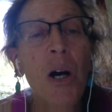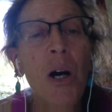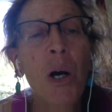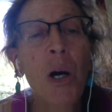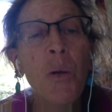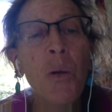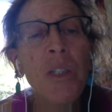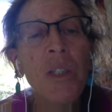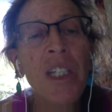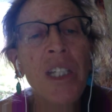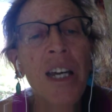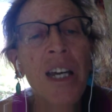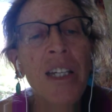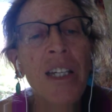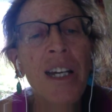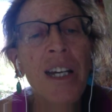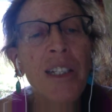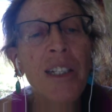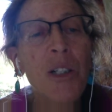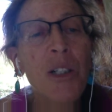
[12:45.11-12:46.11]
only an
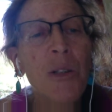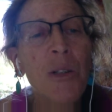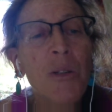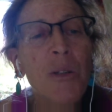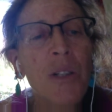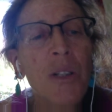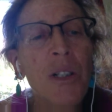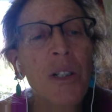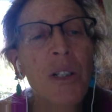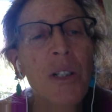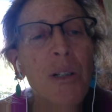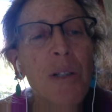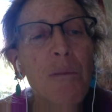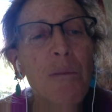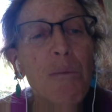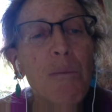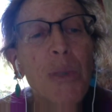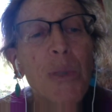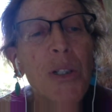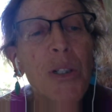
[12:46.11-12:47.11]
echo
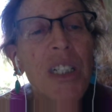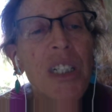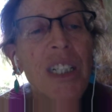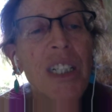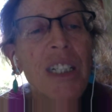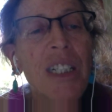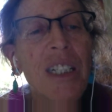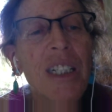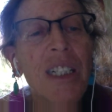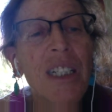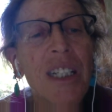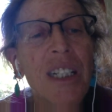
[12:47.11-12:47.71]
burning